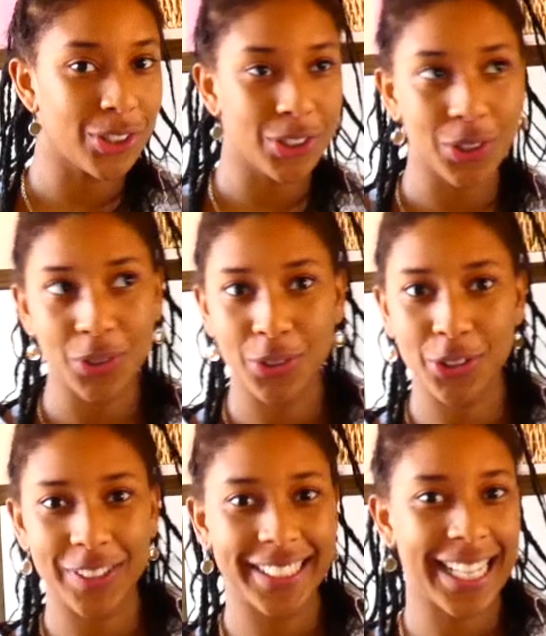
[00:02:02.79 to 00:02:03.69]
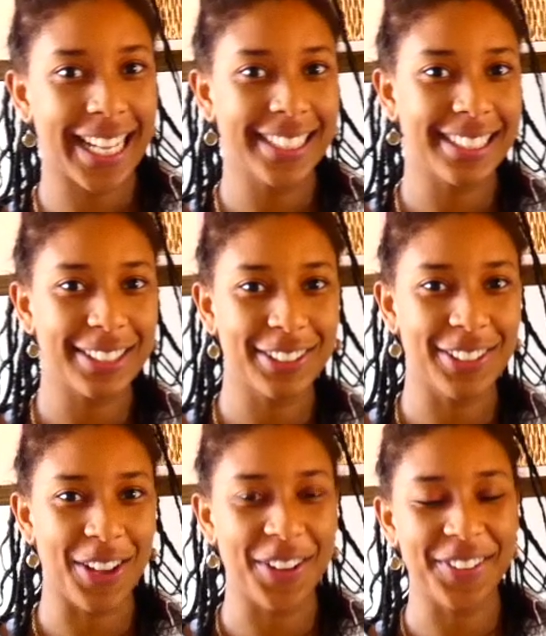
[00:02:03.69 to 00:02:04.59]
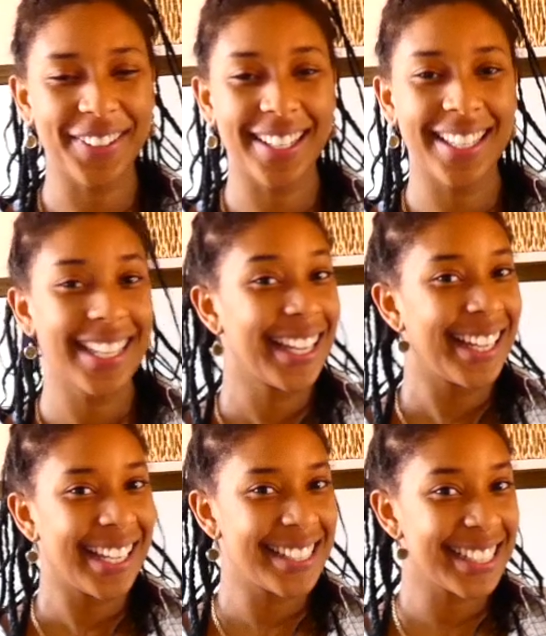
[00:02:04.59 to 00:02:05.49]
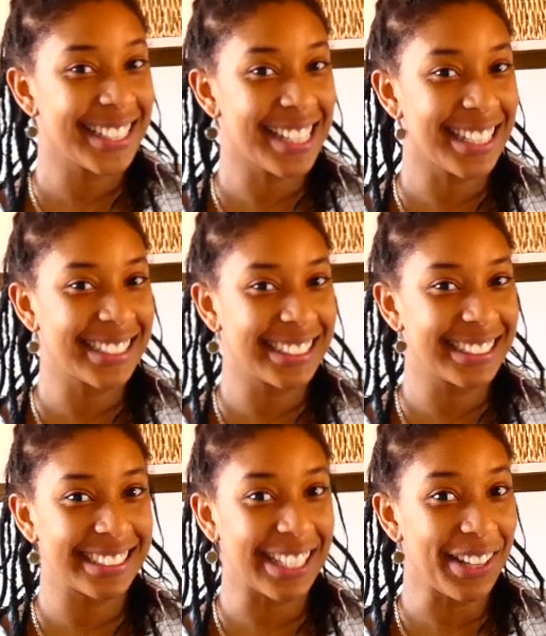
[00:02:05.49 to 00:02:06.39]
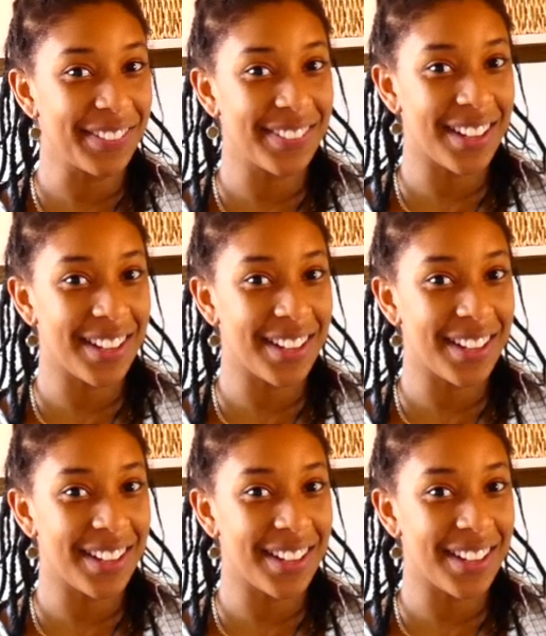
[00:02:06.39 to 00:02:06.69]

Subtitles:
2-3 days, so it's exciting stuff,